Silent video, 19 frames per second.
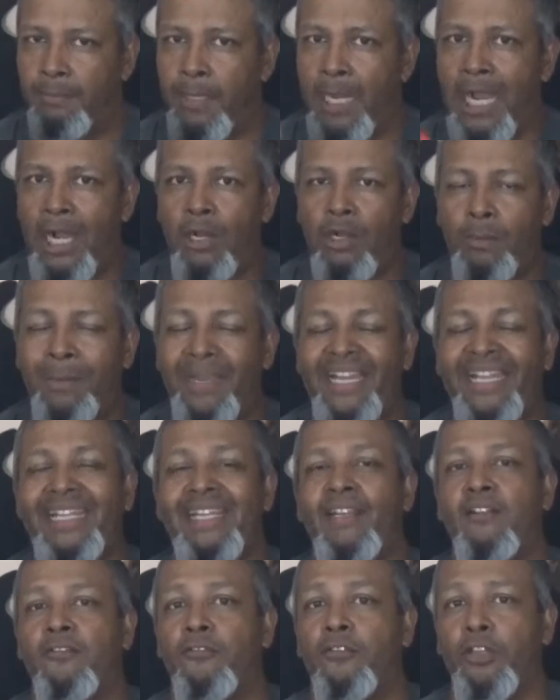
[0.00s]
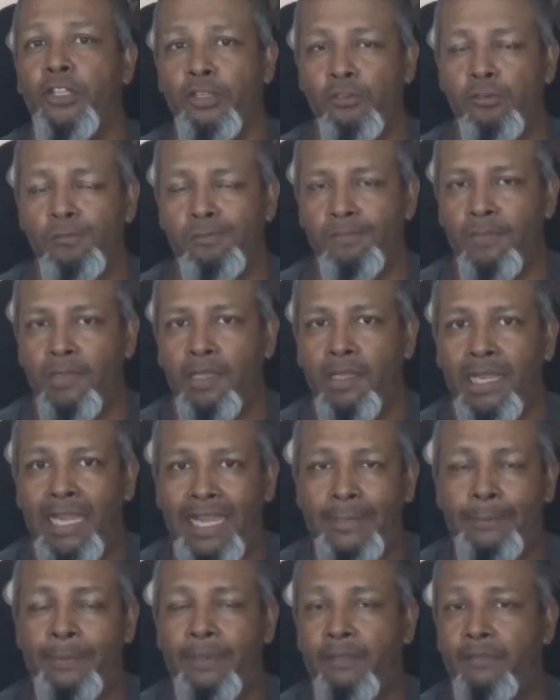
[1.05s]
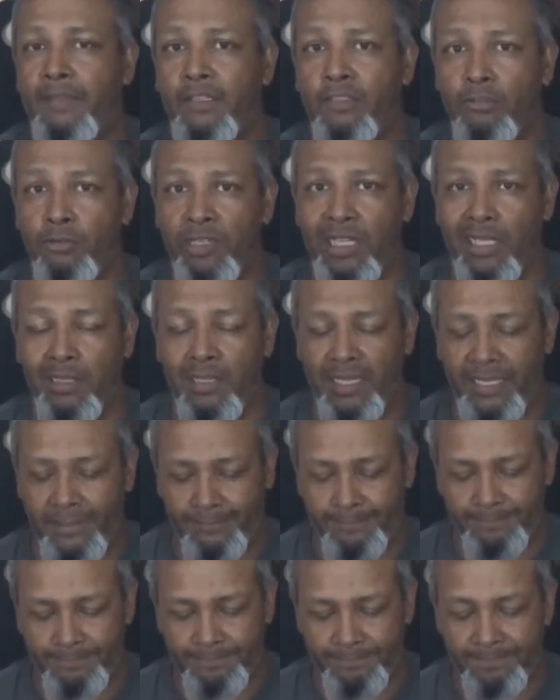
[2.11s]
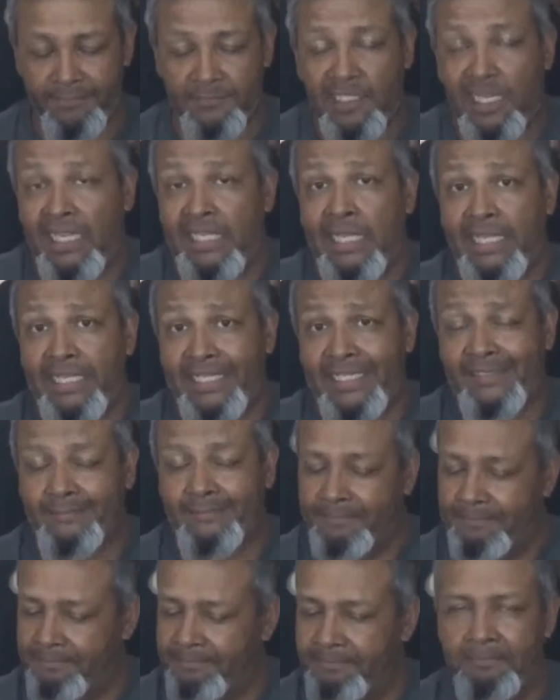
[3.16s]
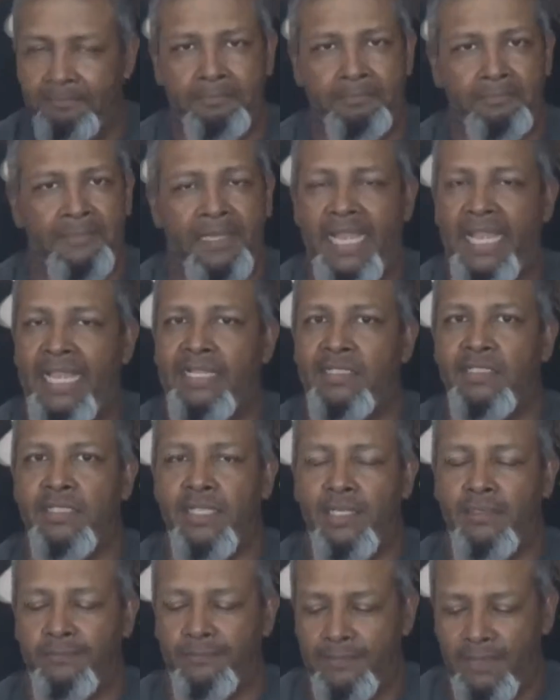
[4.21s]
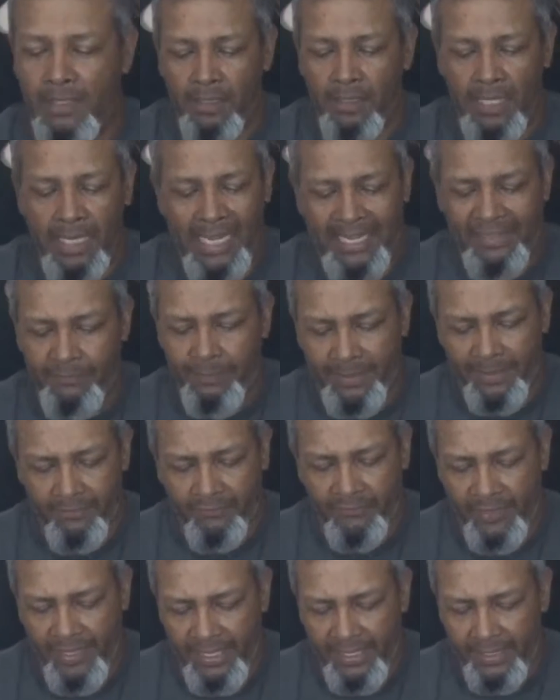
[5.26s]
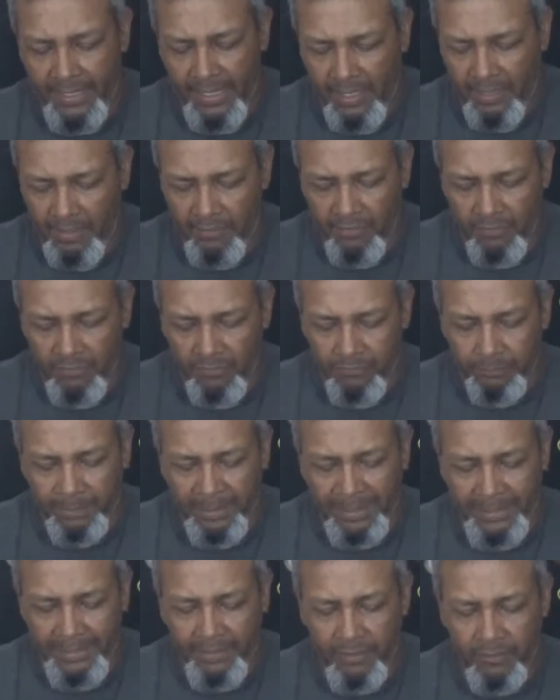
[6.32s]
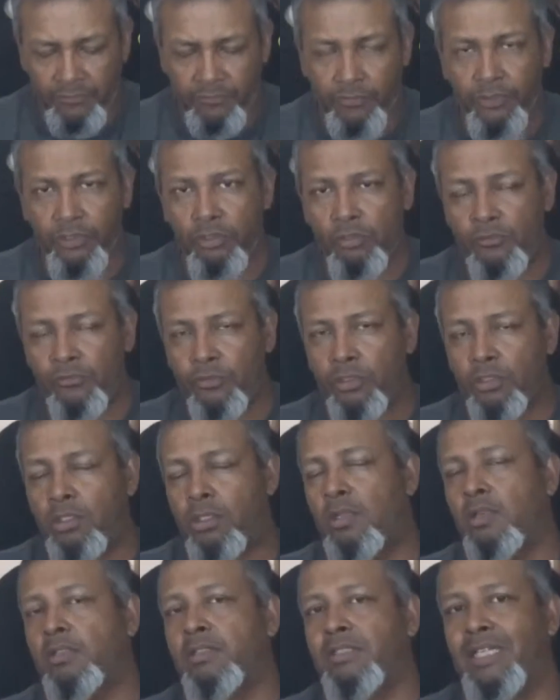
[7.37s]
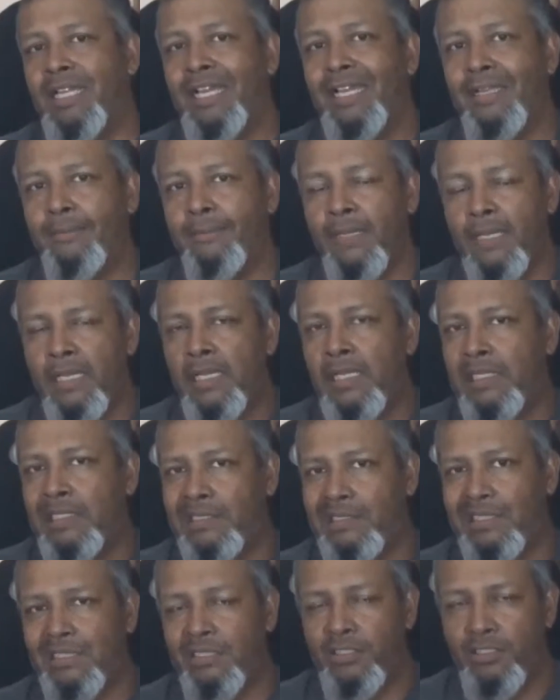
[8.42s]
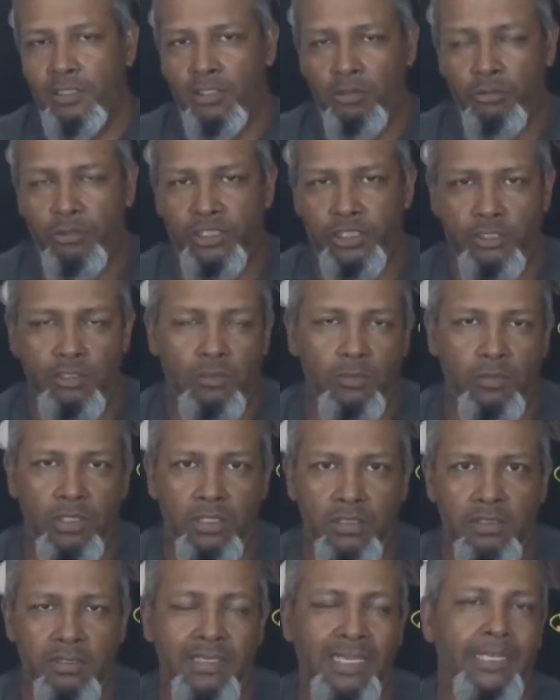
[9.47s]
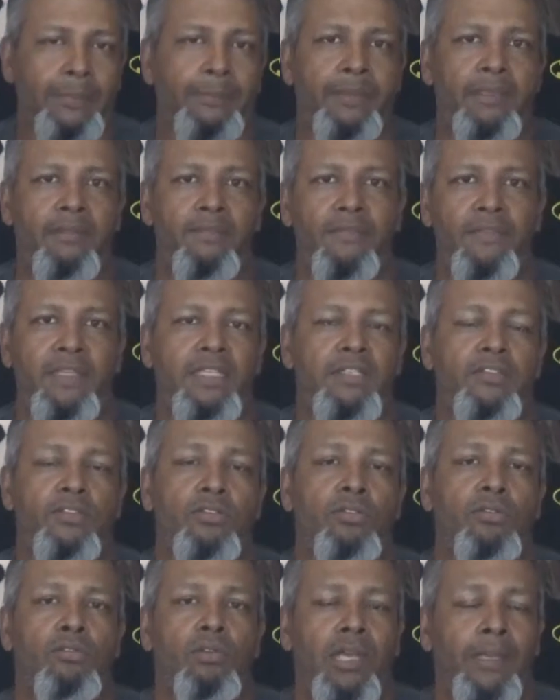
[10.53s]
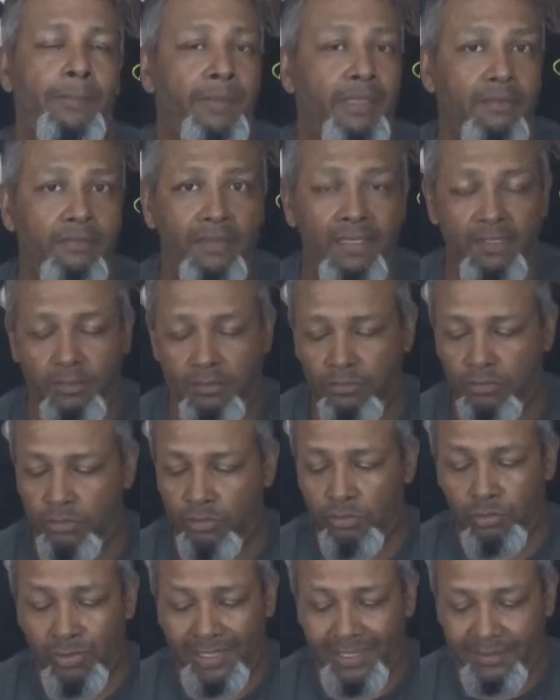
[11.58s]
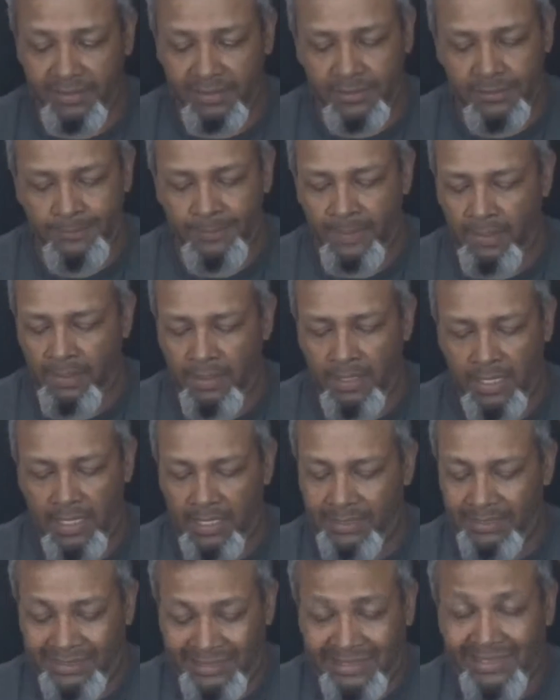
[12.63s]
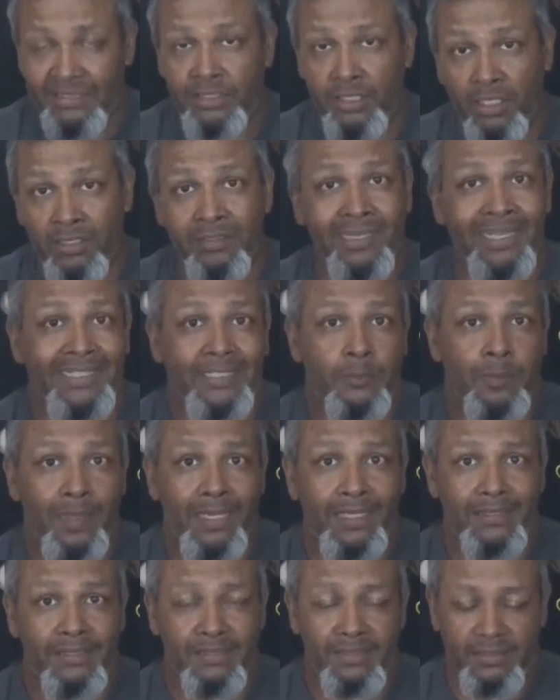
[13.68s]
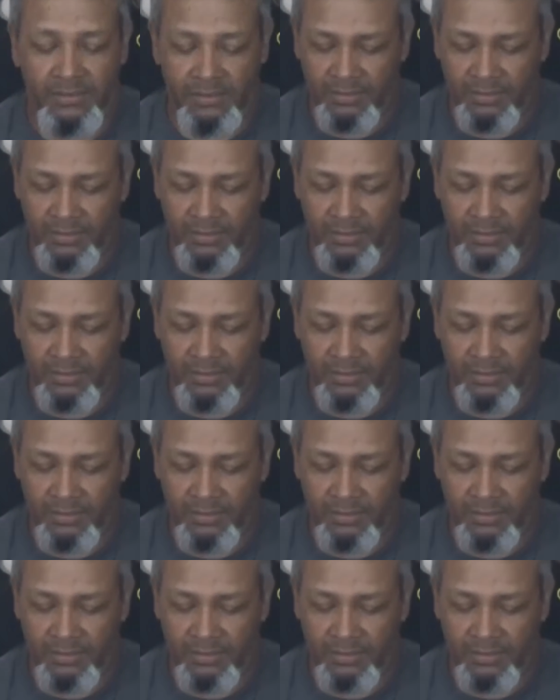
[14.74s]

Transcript: Pioneer for You Ipv3 Li. I like it, hands down. I've been a fan of Pioneer for You for a long time. since the original ones, the IPv2, IPv2S. These are nice boxes.